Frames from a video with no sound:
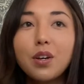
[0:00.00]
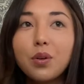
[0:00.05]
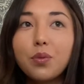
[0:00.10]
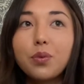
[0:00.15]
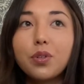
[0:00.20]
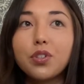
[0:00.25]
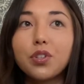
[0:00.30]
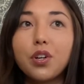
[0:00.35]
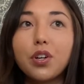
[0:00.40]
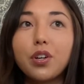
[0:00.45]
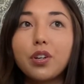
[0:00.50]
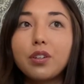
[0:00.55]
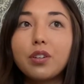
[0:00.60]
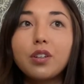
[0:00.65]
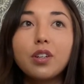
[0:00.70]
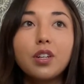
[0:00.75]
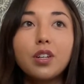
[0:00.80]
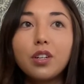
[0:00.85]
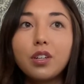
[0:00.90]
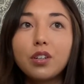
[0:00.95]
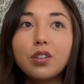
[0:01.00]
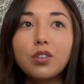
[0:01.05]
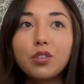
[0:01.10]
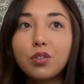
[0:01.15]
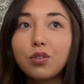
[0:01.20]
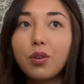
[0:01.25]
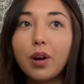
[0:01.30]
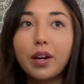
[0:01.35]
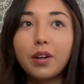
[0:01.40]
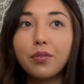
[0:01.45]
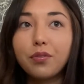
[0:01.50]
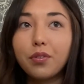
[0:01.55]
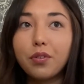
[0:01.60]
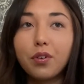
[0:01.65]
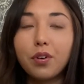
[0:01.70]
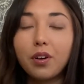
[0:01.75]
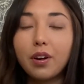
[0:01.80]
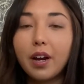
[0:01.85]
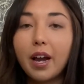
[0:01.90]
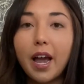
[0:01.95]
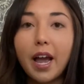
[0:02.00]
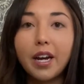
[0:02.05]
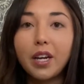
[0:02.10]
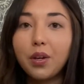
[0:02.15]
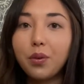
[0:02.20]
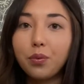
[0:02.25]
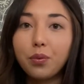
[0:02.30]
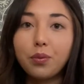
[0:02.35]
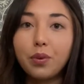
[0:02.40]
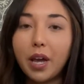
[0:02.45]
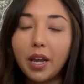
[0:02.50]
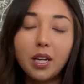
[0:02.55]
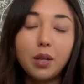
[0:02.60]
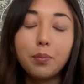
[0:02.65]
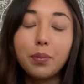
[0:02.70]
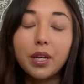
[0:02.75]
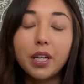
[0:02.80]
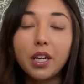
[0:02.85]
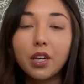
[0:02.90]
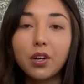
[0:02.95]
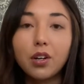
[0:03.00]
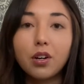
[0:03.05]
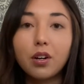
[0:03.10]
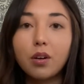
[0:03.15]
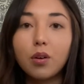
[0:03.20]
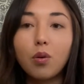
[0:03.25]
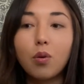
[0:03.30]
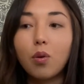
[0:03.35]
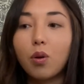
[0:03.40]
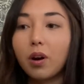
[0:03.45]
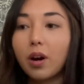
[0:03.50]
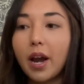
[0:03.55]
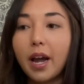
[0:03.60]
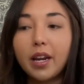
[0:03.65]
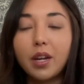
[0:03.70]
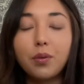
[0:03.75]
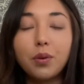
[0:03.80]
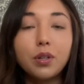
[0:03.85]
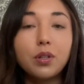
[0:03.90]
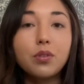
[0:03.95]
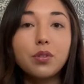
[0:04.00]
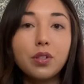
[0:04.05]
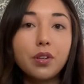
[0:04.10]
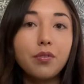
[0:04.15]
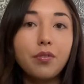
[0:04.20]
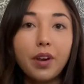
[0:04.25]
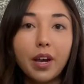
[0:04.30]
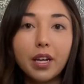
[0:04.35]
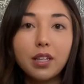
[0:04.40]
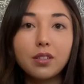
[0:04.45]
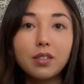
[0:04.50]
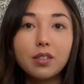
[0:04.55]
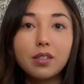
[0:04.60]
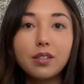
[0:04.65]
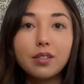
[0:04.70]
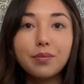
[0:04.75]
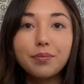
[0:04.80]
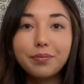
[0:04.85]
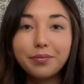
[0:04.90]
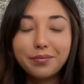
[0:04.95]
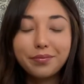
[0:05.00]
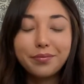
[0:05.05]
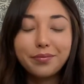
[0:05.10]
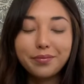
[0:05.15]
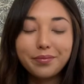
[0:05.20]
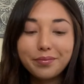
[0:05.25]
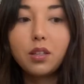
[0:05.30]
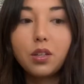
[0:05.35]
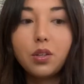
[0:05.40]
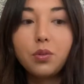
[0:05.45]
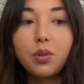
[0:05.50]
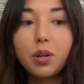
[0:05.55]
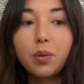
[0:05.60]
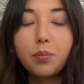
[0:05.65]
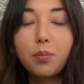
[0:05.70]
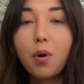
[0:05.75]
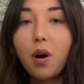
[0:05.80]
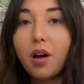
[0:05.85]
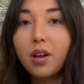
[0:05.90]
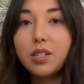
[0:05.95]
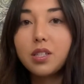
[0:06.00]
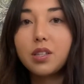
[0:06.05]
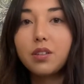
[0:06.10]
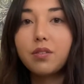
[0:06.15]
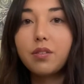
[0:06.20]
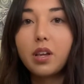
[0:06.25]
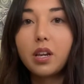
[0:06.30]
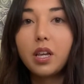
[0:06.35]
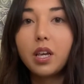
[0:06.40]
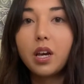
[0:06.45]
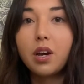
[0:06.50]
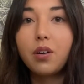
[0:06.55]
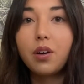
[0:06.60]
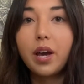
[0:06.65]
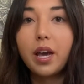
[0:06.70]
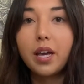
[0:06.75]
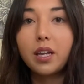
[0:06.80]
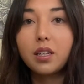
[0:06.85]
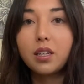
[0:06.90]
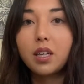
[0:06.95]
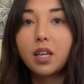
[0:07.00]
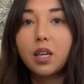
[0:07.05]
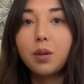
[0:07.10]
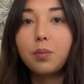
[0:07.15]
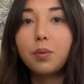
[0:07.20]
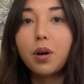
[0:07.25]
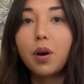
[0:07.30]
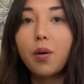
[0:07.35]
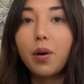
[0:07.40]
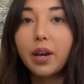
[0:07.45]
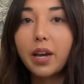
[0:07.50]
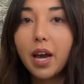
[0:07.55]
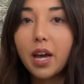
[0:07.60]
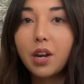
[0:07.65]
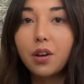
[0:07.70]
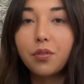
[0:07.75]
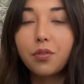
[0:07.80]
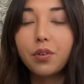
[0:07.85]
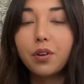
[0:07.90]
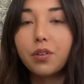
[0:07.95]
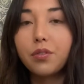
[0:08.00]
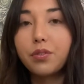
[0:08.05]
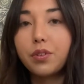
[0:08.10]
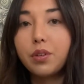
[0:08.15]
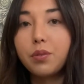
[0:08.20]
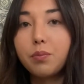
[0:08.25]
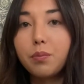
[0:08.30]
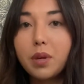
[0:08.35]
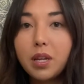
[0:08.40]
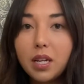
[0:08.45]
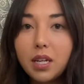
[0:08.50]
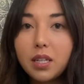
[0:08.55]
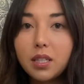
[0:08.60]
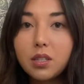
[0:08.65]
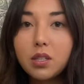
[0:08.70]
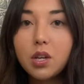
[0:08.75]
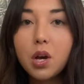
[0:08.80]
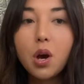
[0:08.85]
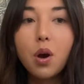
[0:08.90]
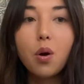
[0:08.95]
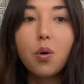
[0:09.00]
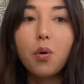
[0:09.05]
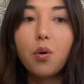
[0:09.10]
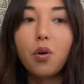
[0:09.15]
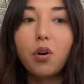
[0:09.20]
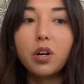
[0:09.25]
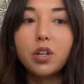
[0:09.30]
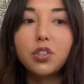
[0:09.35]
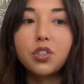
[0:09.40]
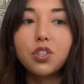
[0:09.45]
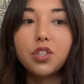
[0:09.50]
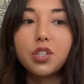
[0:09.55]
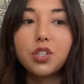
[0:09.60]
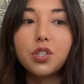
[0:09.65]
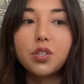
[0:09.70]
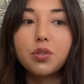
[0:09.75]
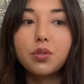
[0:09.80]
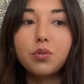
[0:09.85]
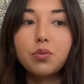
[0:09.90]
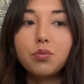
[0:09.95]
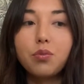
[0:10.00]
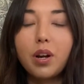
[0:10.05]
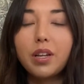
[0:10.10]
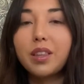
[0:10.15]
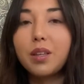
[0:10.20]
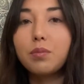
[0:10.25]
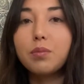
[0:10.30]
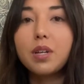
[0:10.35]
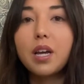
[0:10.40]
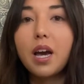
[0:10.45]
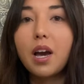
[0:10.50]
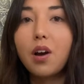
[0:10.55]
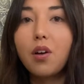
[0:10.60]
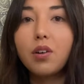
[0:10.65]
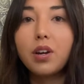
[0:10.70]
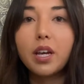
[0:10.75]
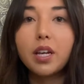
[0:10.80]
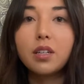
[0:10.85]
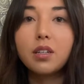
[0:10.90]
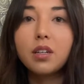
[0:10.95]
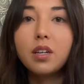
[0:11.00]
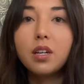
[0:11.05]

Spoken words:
which are great for any beginner or anyone who's advanced. You can pause the video and keep going at it for a few minutes, or just write them down and